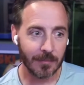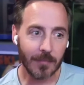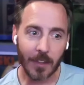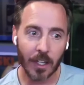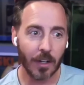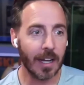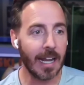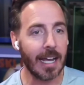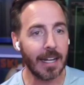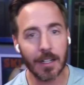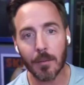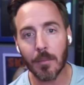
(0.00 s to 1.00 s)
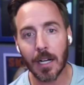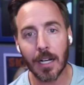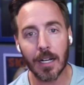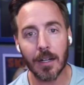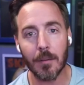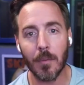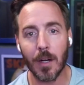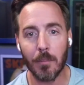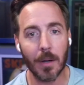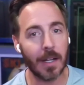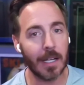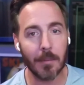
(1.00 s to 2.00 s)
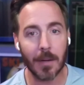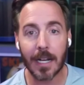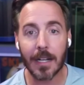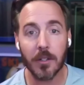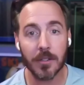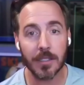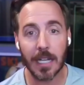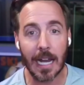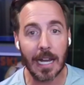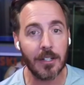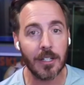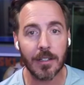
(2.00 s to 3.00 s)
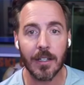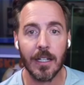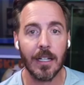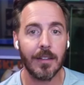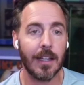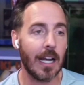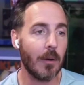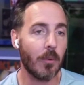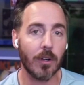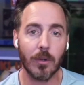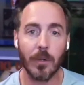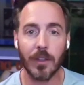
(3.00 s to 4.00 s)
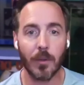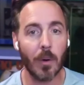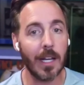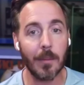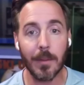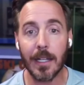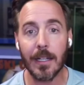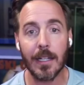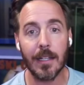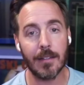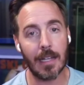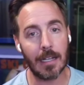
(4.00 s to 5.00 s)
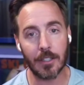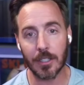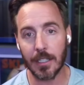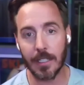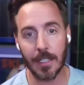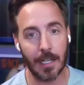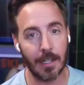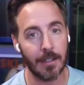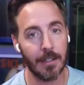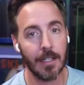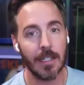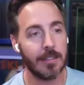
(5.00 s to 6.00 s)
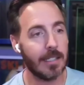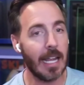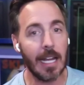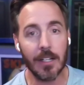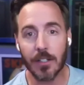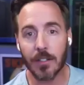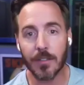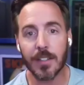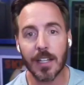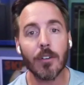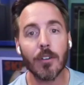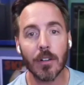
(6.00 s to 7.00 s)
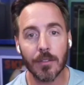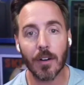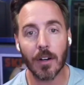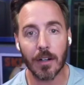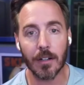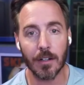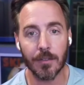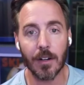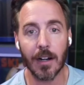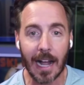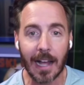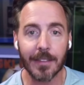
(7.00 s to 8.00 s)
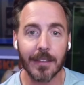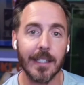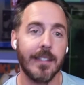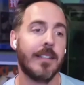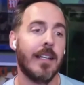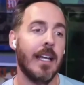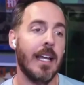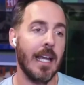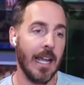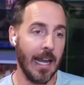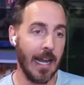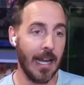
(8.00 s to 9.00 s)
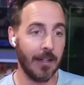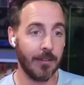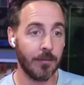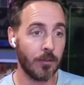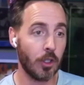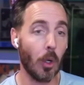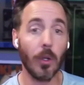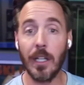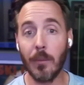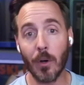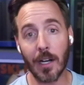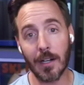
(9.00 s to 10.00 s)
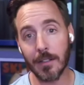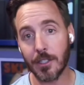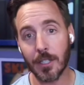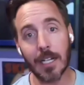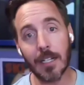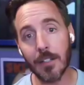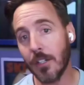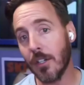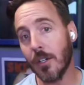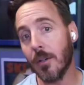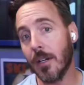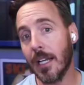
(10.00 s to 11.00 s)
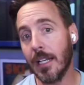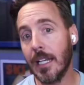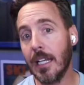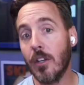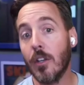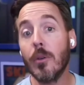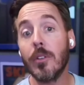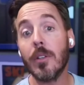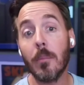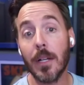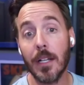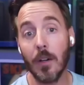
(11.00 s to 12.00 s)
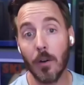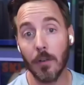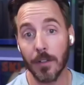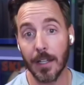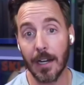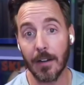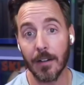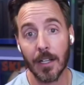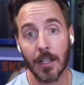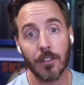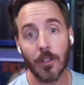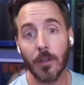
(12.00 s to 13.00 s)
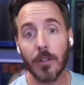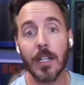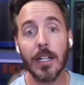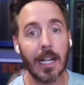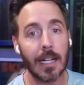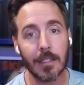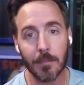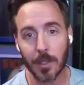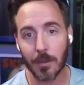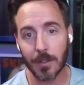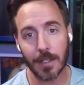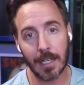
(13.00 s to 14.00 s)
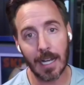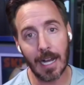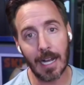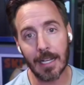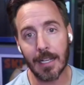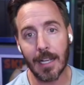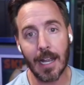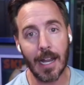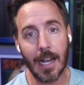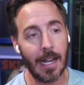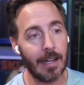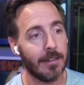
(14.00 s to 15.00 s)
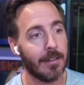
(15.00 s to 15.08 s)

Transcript: I had a buddy of mine who's an agent that I work with quite a bit. He's actually he's the agent of several of our athletes, and told him what I was trying to do, and he knew somebody over there, so connected me with a guy. And